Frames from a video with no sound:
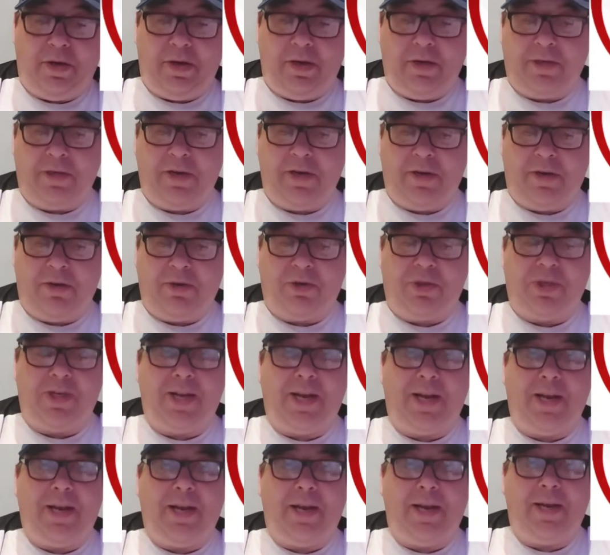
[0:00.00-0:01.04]
it's not just a
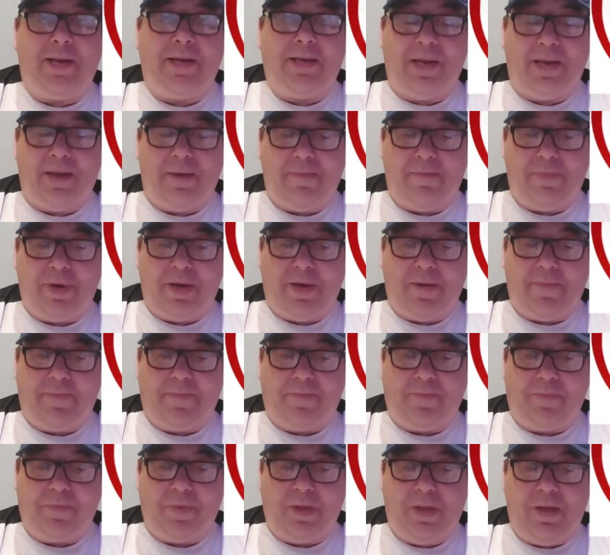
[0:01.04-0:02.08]
delicate team, but
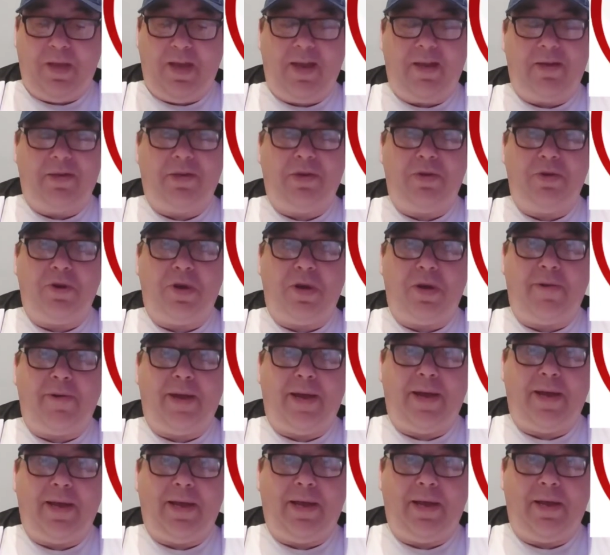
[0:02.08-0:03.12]
yeah, he's done all
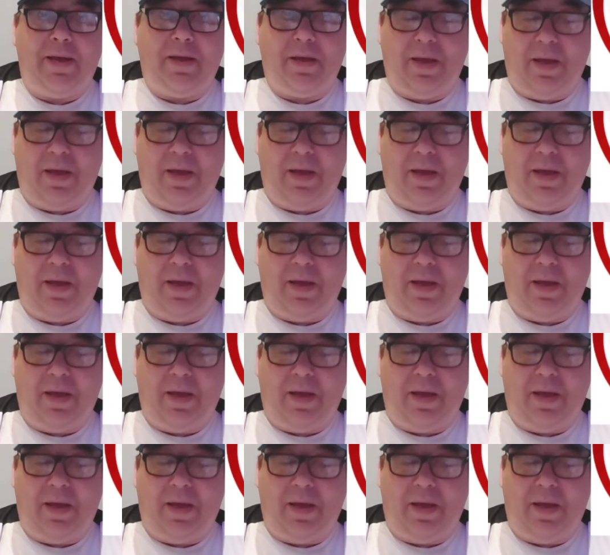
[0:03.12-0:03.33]
right.